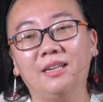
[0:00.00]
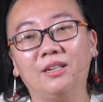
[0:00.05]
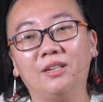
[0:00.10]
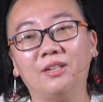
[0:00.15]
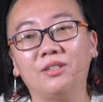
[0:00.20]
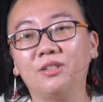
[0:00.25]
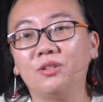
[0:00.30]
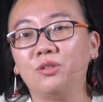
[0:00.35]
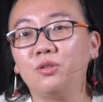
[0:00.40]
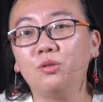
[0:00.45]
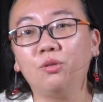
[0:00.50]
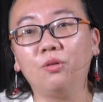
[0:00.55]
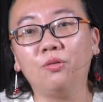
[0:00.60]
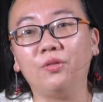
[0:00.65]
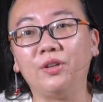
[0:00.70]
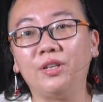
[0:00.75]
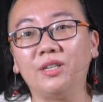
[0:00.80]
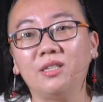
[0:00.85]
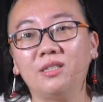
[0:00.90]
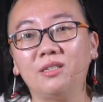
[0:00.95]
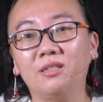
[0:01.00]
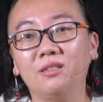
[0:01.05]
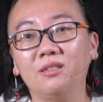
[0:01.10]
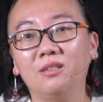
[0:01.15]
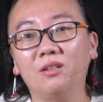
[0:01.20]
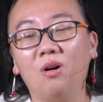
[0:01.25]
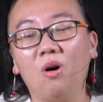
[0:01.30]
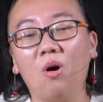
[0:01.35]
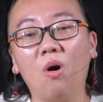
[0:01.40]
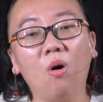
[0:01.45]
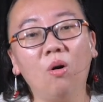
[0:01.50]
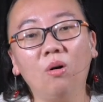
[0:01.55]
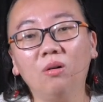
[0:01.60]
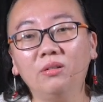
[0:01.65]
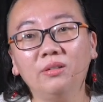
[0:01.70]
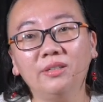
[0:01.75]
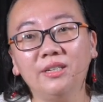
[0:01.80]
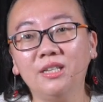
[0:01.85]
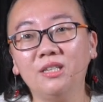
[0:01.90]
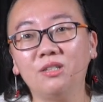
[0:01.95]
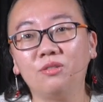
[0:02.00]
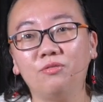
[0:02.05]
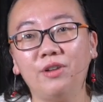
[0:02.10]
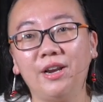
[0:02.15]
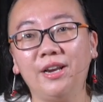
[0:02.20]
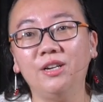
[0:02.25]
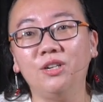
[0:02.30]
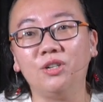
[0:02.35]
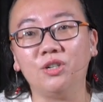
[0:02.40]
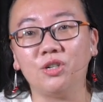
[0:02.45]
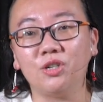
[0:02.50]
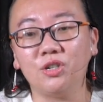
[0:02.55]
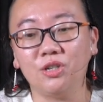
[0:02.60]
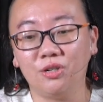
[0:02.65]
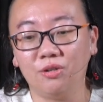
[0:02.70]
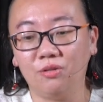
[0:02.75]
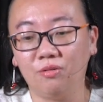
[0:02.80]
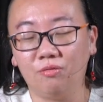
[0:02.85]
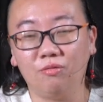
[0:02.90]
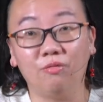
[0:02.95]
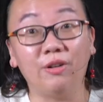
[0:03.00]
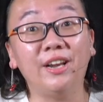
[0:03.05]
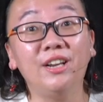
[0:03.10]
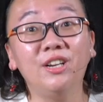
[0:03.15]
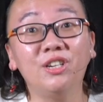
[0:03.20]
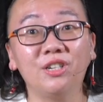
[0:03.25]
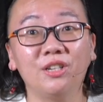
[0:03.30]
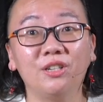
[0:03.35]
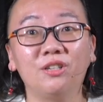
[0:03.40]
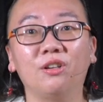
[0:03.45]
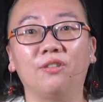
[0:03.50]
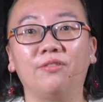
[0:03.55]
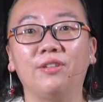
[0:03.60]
Because the truth is, all these ranges